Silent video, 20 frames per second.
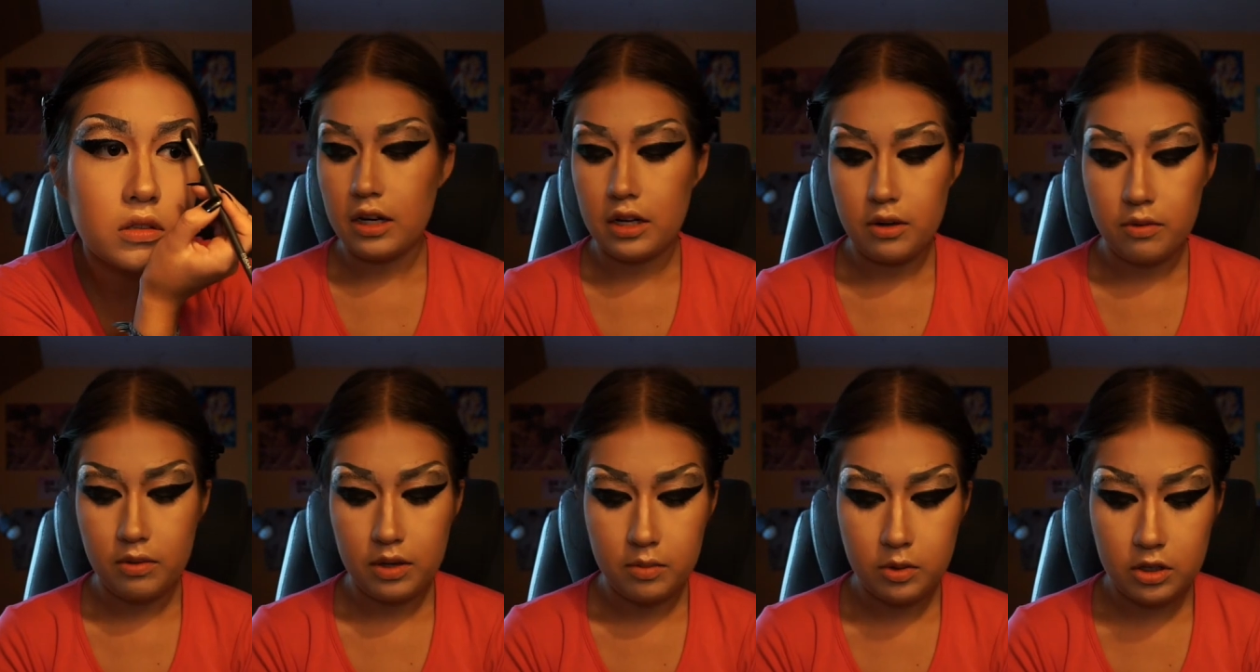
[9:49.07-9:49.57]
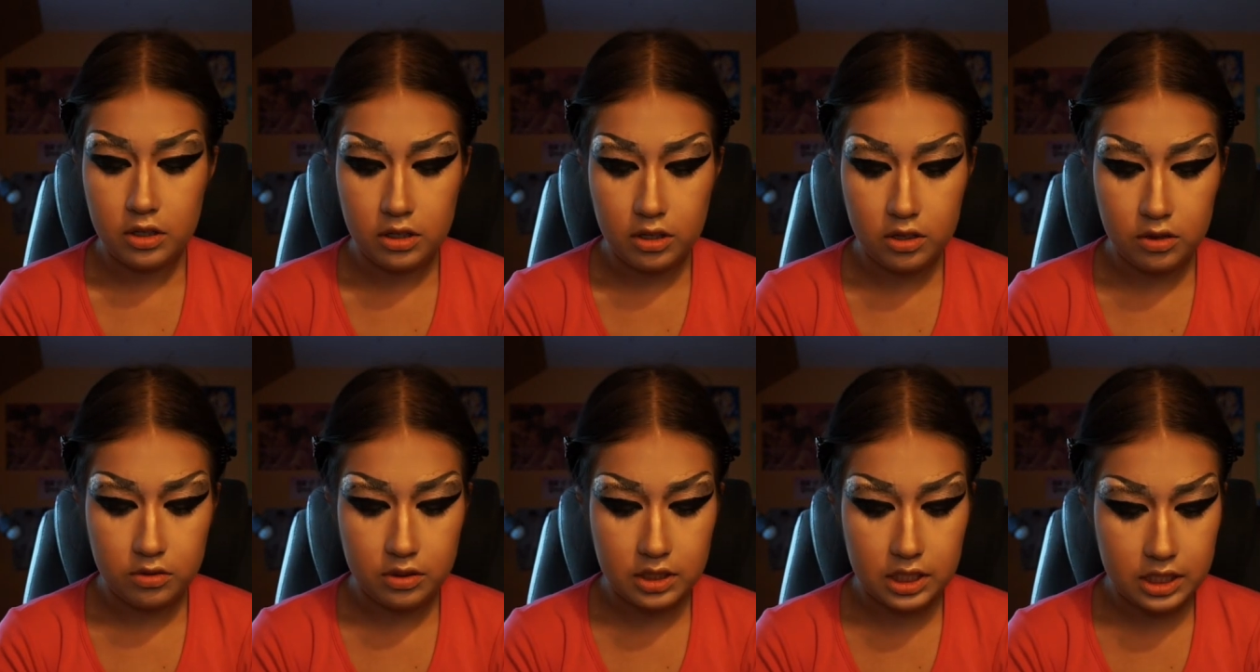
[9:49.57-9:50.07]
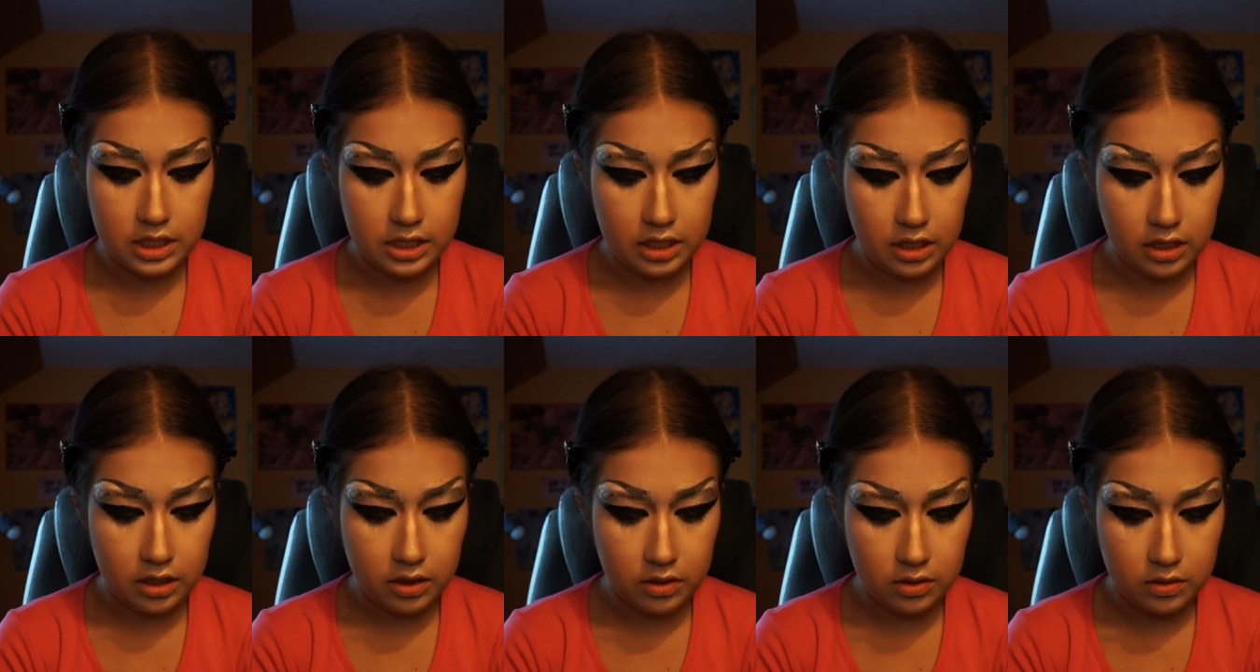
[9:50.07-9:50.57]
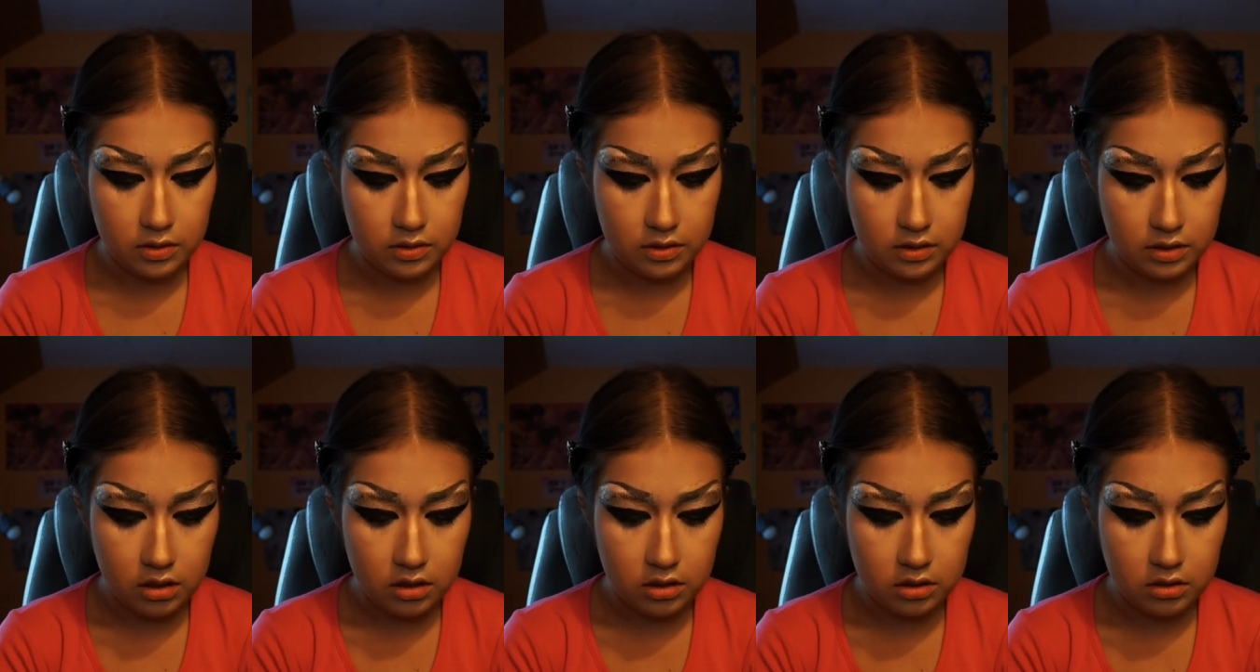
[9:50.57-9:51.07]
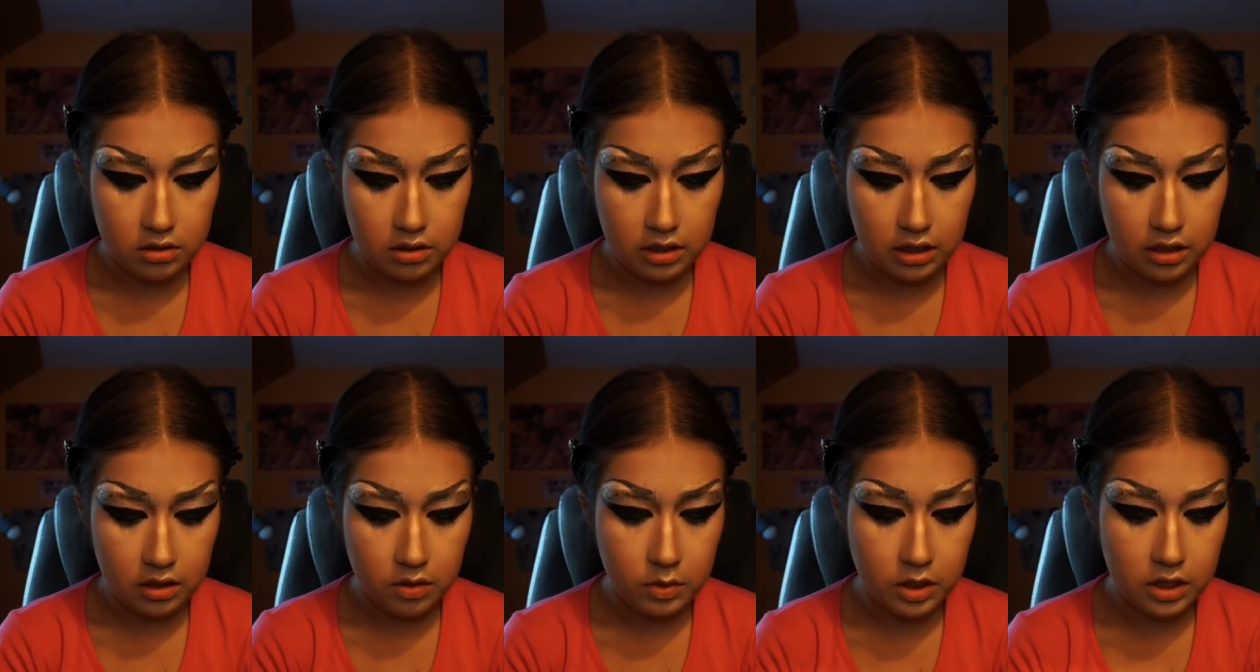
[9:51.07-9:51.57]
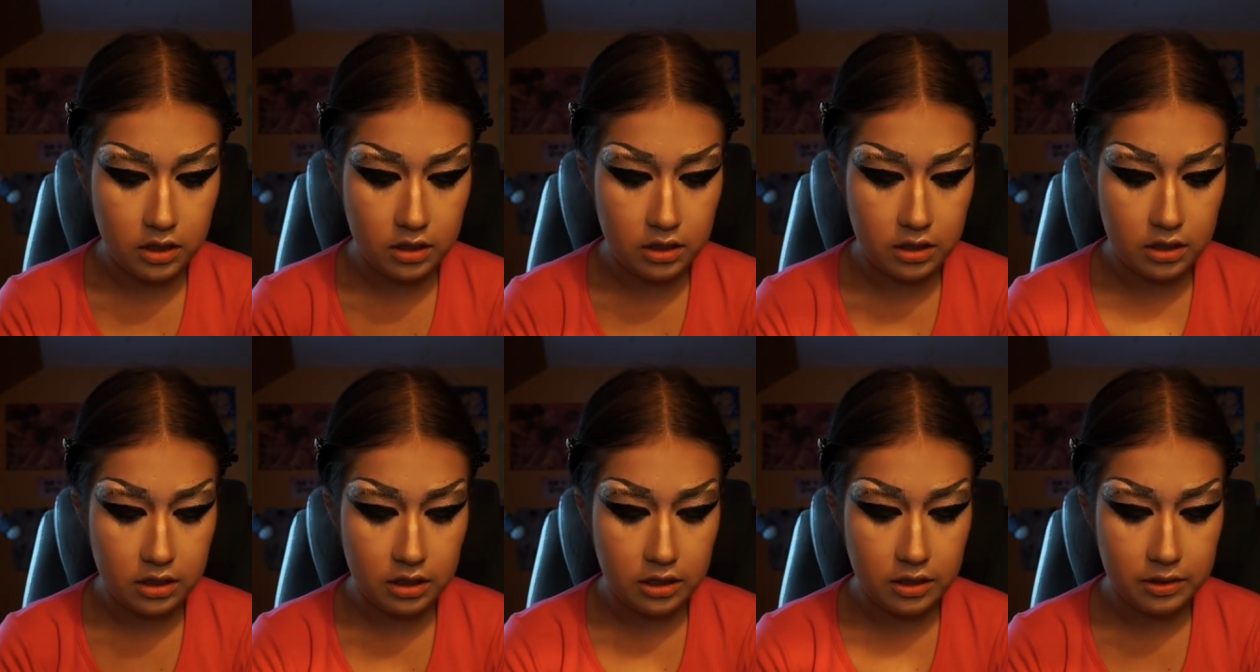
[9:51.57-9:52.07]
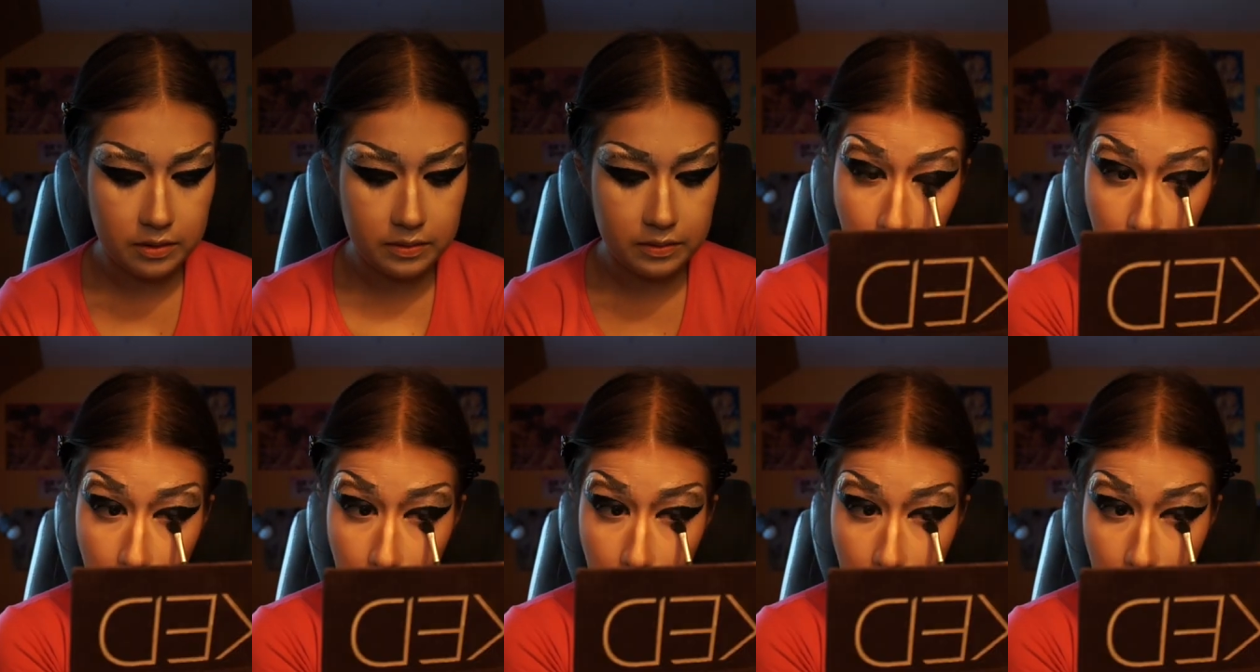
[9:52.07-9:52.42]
Anyway, I'm gonna go down underneath my eye.